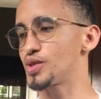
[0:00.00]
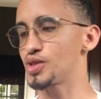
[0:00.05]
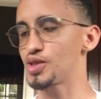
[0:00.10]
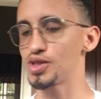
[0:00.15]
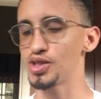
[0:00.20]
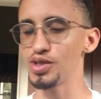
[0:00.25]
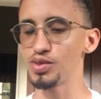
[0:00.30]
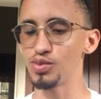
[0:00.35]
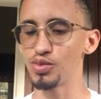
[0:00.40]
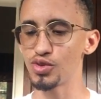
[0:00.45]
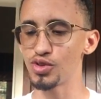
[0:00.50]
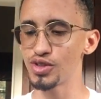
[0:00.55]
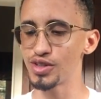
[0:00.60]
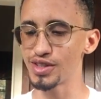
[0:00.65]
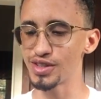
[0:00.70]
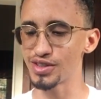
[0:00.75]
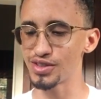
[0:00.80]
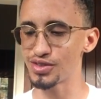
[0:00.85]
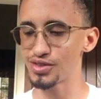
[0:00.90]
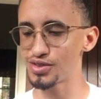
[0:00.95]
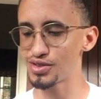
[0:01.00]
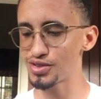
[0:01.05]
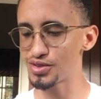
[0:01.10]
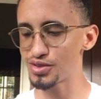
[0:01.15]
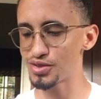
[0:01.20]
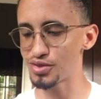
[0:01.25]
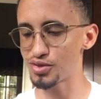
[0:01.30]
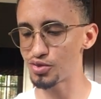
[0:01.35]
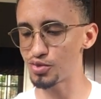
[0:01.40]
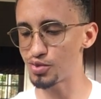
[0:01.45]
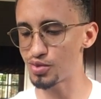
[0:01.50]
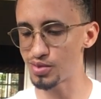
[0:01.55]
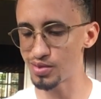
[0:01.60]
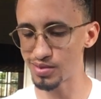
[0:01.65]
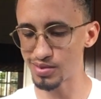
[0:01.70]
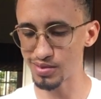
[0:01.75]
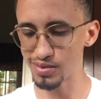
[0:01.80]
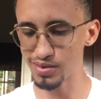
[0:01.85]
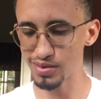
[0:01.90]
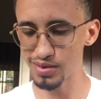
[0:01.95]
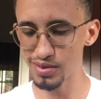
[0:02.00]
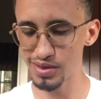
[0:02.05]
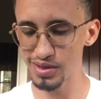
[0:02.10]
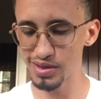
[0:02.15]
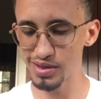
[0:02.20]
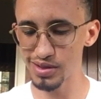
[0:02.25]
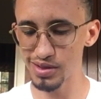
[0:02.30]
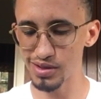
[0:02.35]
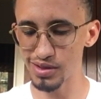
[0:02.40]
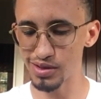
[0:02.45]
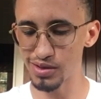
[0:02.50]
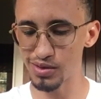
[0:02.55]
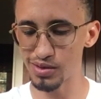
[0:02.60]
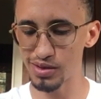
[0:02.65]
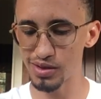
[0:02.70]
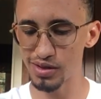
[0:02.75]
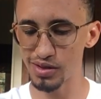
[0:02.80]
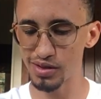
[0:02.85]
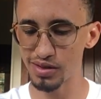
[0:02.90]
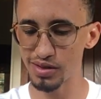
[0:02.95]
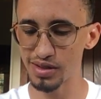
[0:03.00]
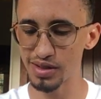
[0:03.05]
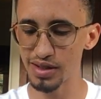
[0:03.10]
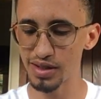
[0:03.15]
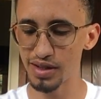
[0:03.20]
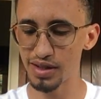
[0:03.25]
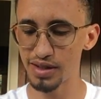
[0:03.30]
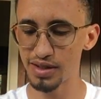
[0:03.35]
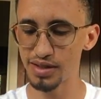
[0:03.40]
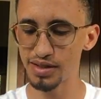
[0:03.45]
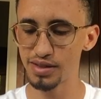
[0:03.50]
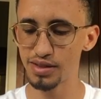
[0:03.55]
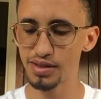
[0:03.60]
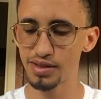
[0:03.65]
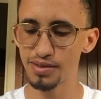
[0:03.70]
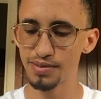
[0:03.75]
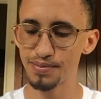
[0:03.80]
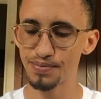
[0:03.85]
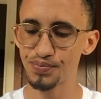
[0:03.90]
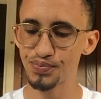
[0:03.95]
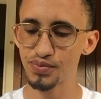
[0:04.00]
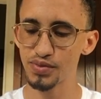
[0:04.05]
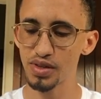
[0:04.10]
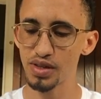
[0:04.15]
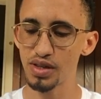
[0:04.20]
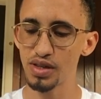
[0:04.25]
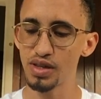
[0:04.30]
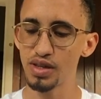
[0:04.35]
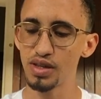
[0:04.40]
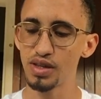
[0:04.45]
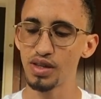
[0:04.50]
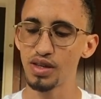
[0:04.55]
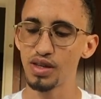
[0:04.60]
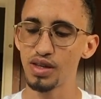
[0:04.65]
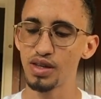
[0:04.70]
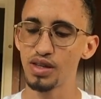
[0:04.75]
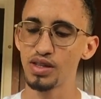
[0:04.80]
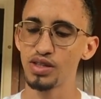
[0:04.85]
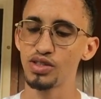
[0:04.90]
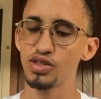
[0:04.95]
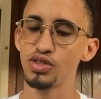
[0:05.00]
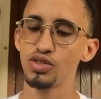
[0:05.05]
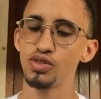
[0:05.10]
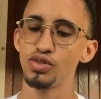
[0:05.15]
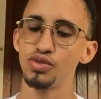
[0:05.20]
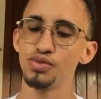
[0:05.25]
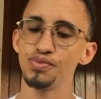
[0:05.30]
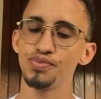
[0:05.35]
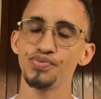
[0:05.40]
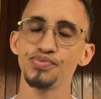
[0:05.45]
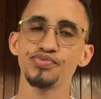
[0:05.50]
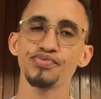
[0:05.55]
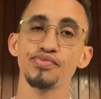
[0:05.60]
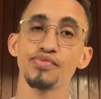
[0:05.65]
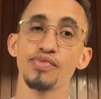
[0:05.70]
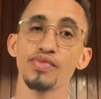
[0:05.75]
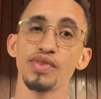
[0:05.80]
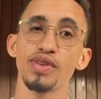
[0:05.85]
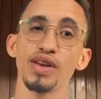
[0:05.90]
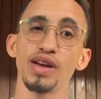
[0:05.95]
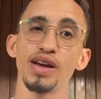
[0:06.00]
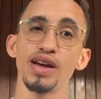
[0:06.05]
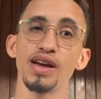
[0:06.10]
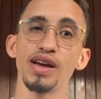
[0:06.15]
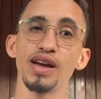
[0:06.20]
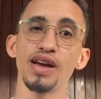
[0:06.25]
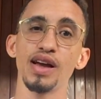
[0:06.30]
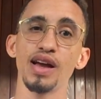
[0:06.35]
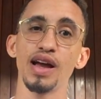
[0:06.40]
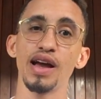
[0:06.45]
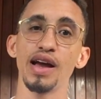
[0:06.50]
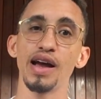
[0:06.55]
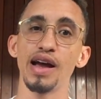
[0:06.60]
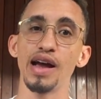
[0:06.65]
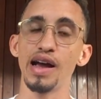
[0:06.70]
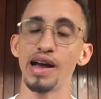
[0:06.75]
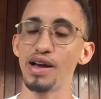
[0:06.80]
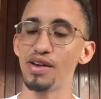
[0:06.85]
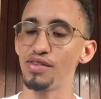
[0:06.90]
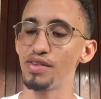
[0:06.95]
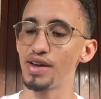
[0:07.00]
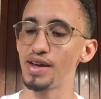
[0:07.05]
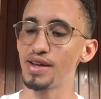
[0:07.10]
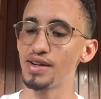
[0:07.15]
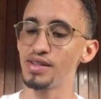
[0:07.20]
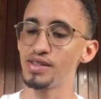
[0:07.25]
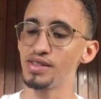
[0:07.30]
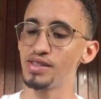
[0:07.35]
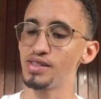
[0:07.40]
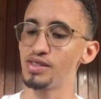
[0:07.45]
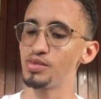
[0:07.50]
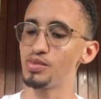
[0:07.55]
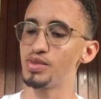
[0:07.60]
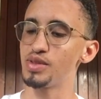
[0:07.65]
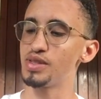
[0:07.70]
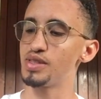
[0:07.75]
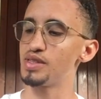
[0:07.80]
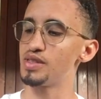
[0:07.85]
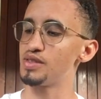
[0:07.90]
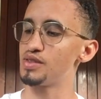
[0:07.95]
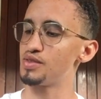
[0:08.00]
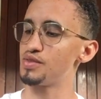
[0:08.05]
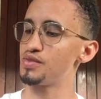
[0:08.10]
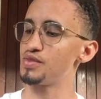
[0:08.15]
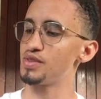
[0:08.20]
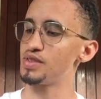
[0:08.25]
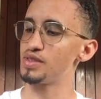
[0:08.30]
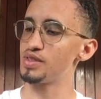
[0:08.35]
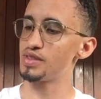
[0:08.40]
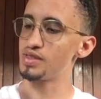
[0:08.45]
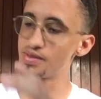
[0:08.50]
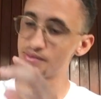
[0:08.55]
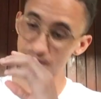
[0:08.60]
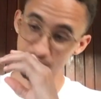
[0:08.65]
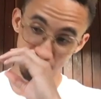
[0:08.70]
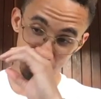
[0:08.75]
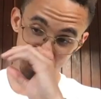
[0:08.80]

Good morning, YouTube. What's going on, guys? So, I've had a little bit of